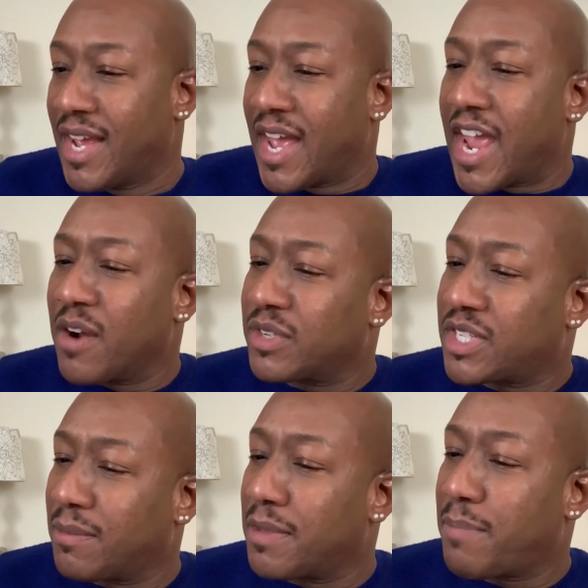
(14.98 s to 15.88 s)
Here is
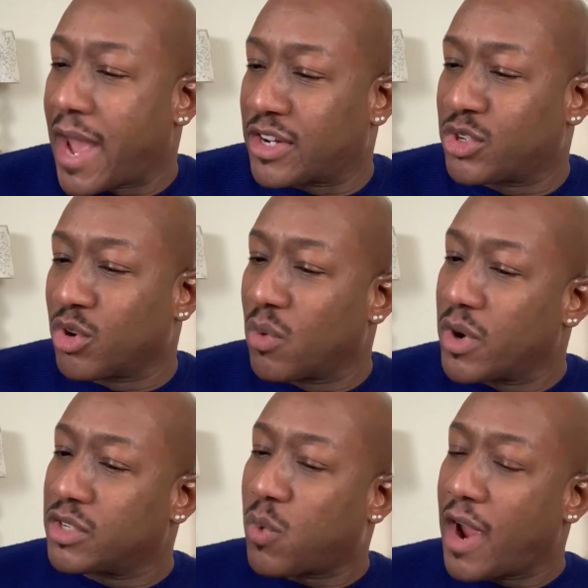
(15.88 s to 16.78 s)
some of the backstory.
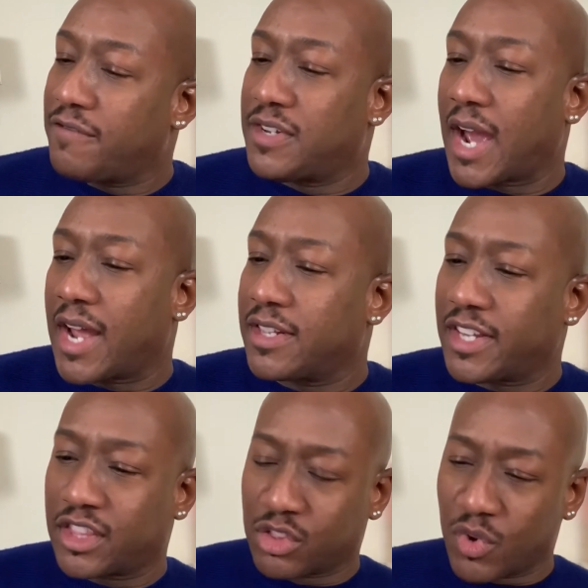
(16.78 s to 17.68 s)
When his wife died,
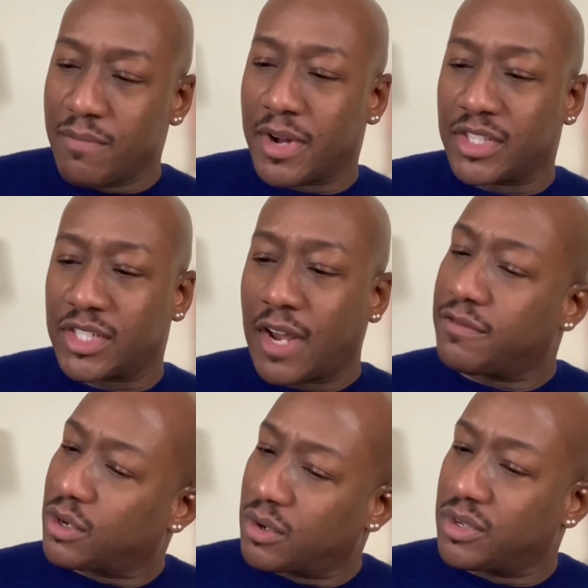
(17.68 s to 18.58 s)
like 3 months
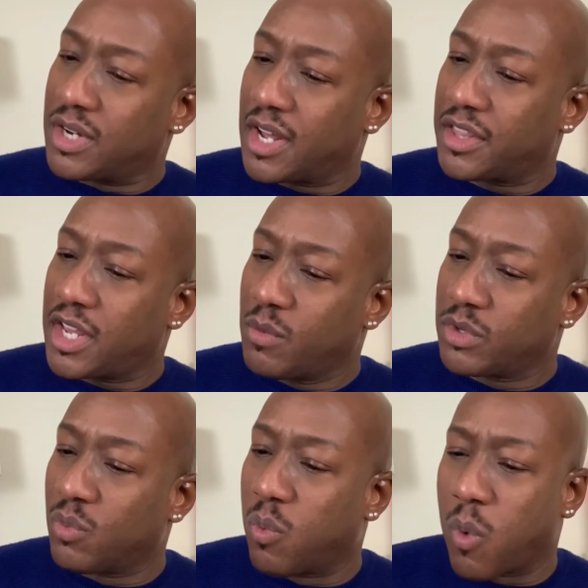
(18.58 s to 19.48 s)
after her death, he was
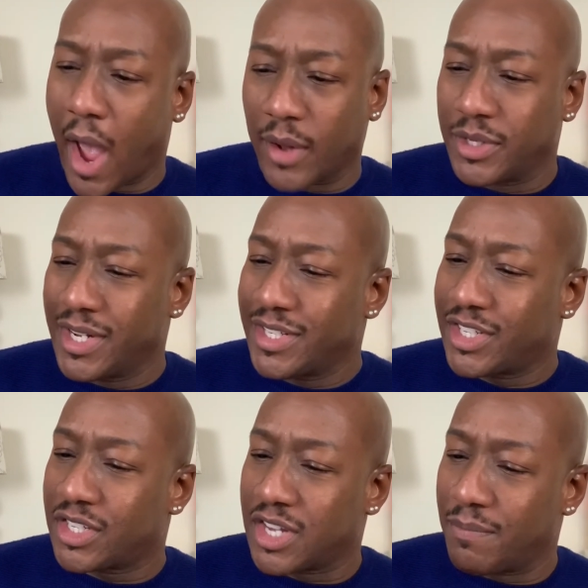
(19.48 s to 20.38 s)
wilding and
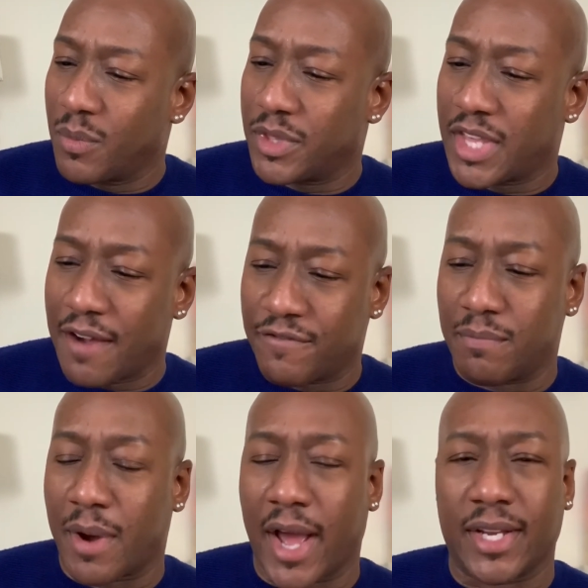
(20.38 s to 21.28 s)
sleeping with
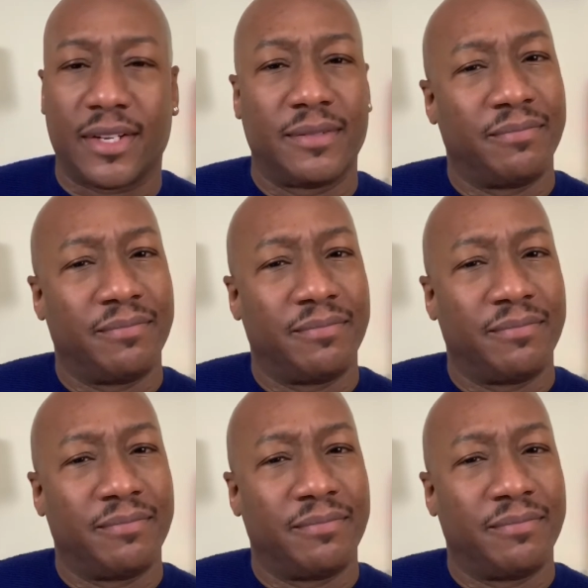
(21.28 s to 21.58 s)
everybody.